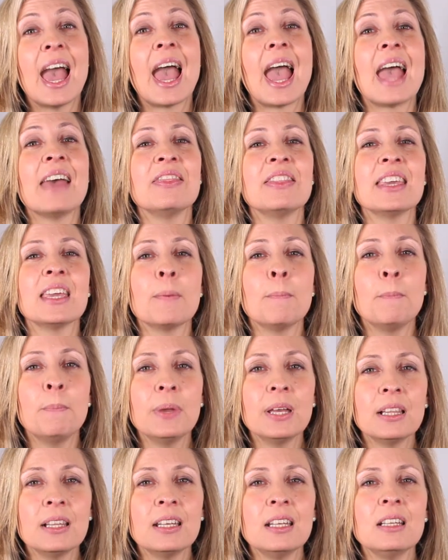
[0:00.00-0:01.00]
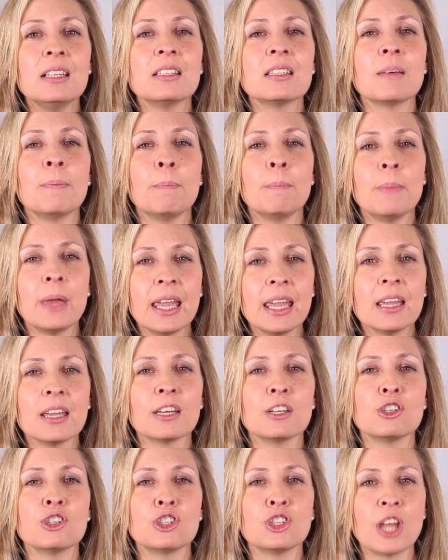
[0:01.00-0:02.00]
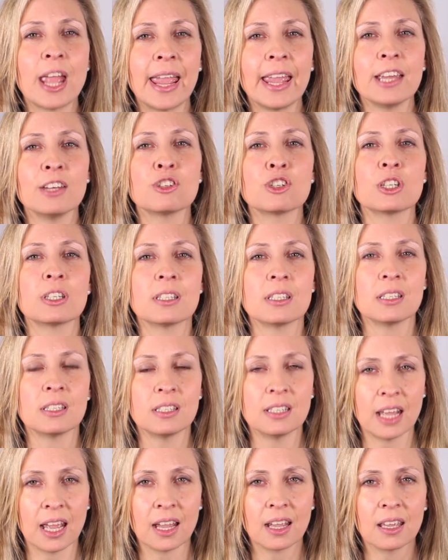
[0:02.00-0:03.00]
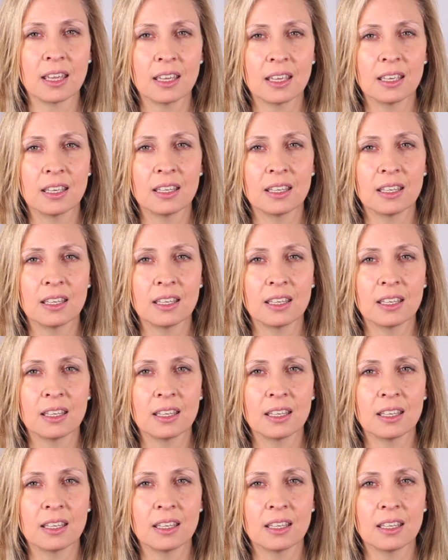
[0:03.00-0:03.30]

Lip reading: and the ability to make change stick.